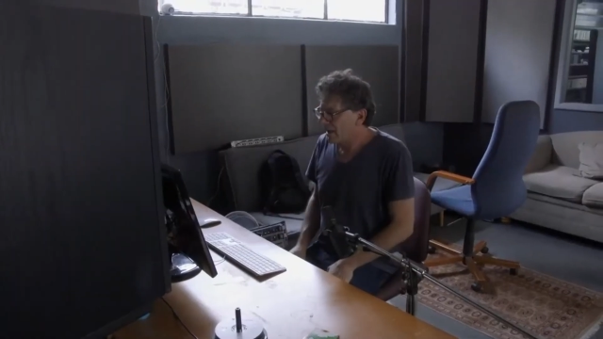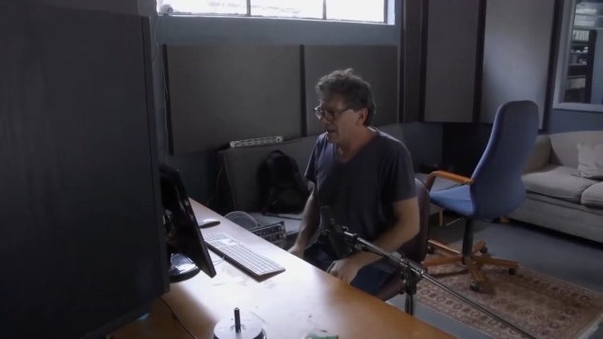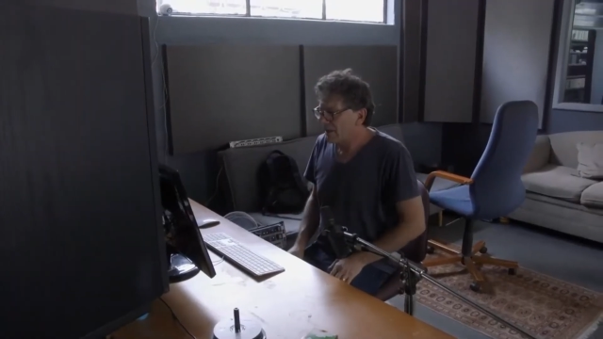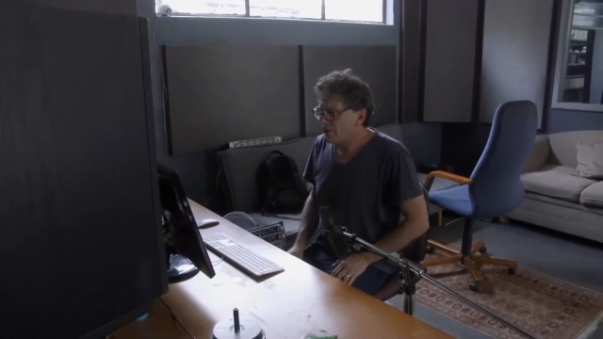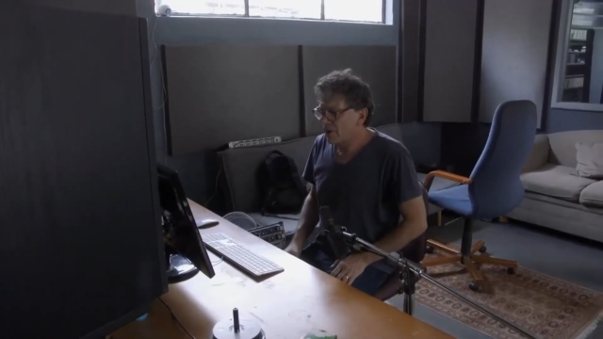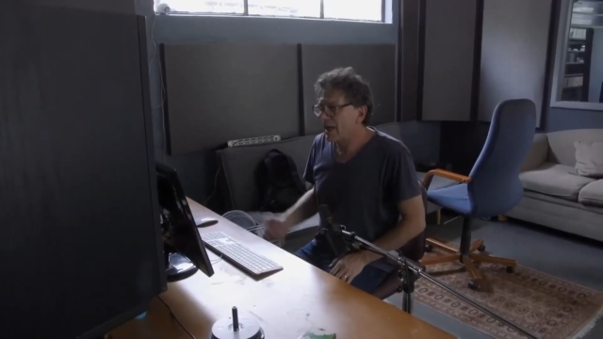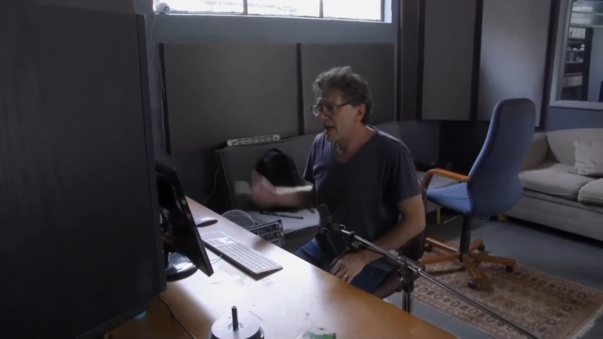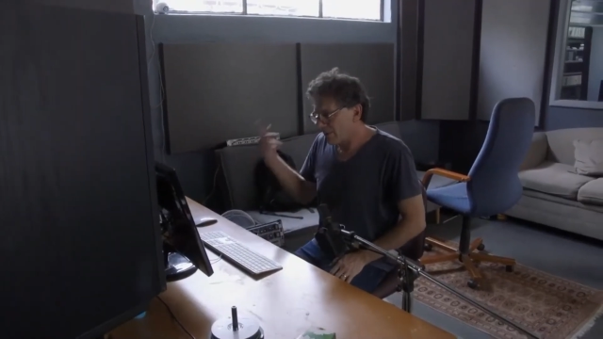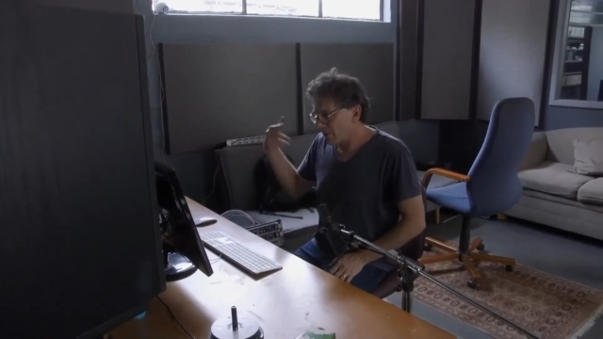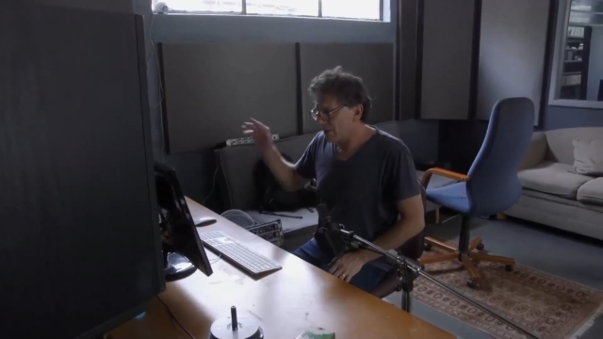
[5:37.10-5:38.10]
If you're not
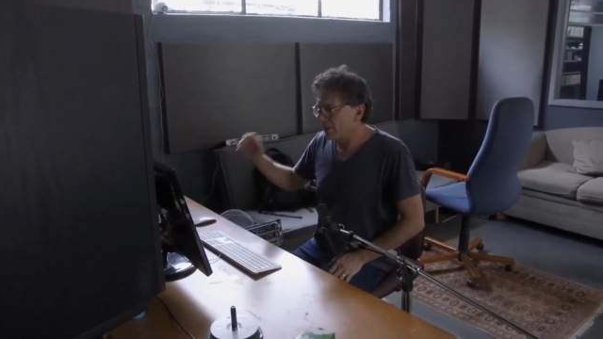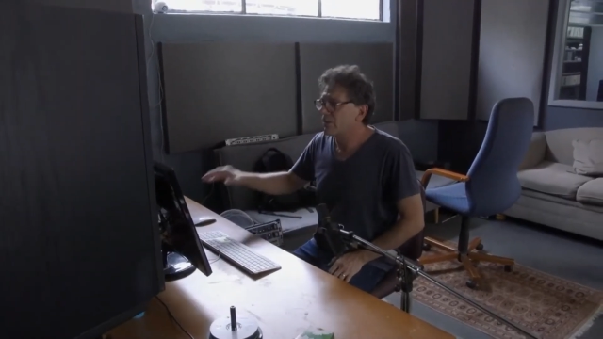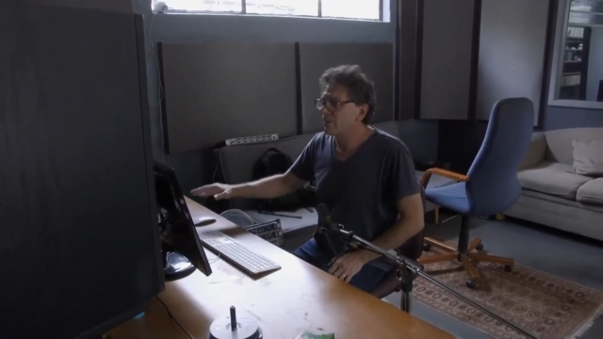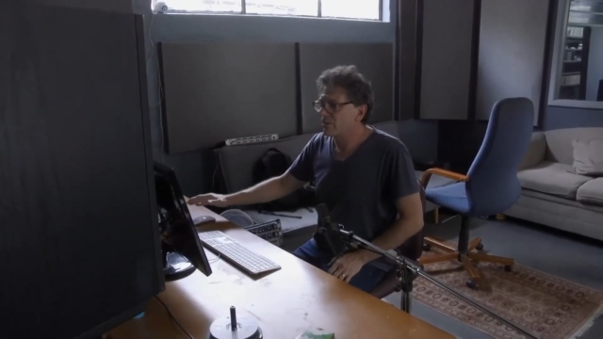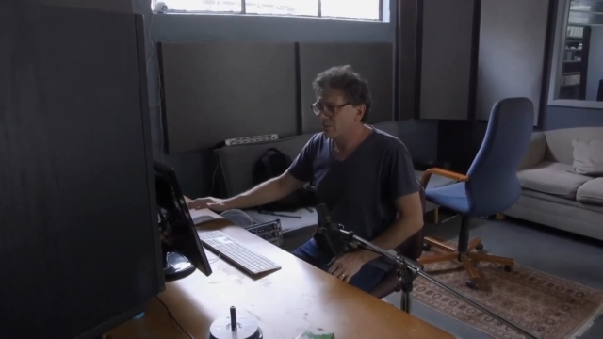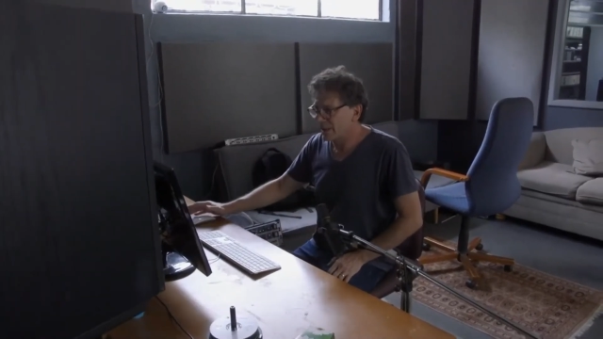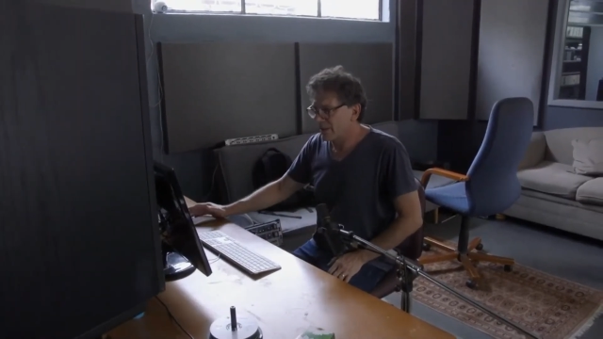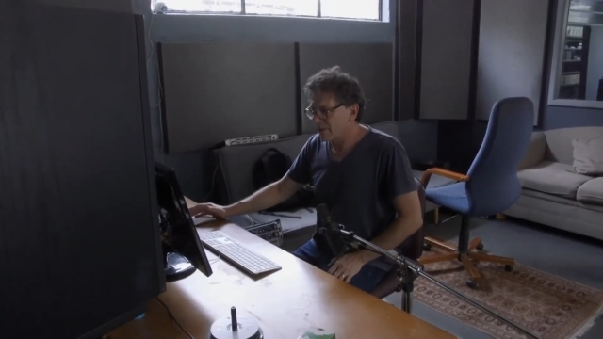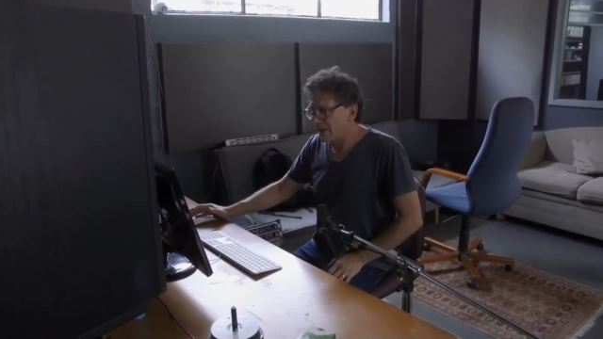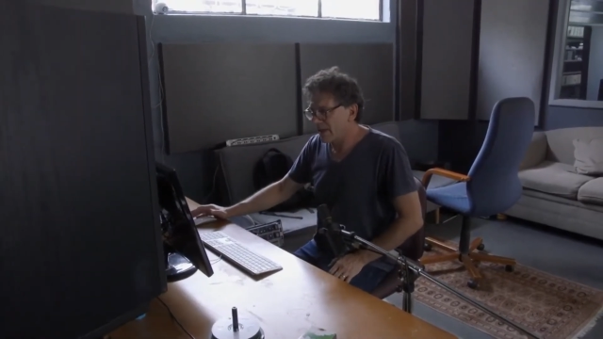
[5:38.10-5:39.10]
happy, we
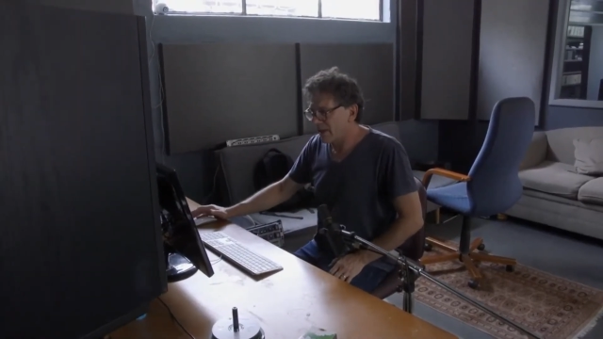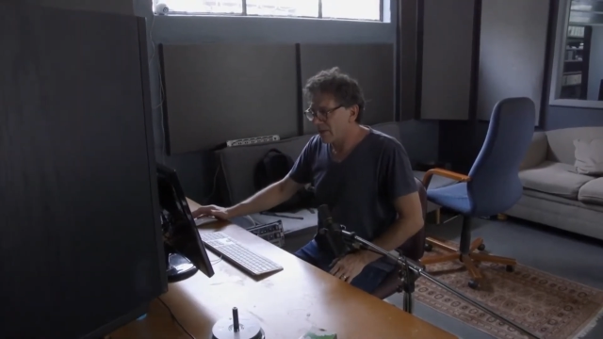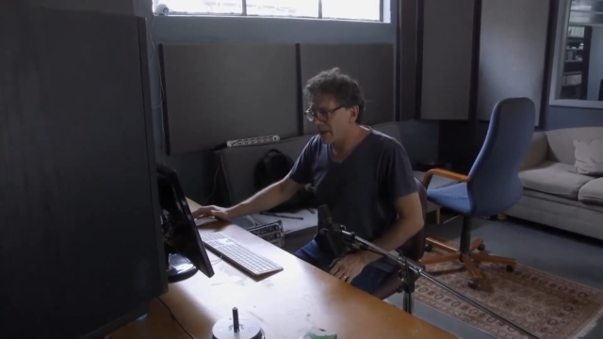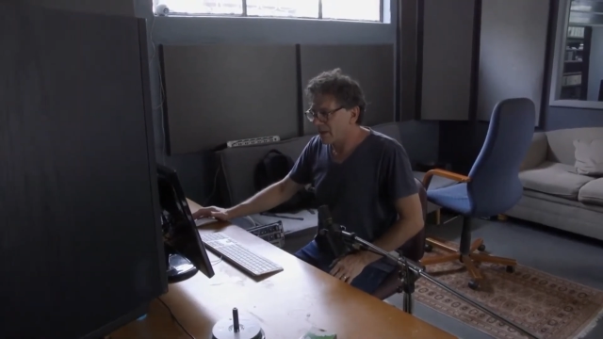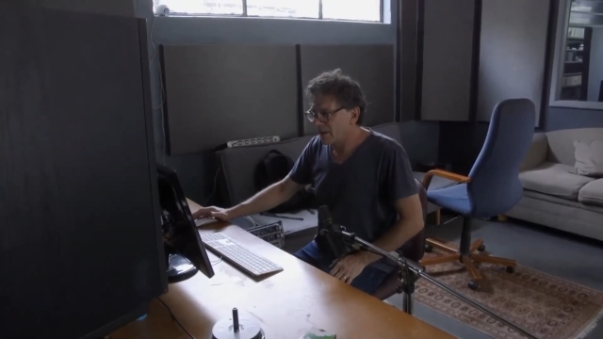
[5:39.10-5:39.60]
can try another one.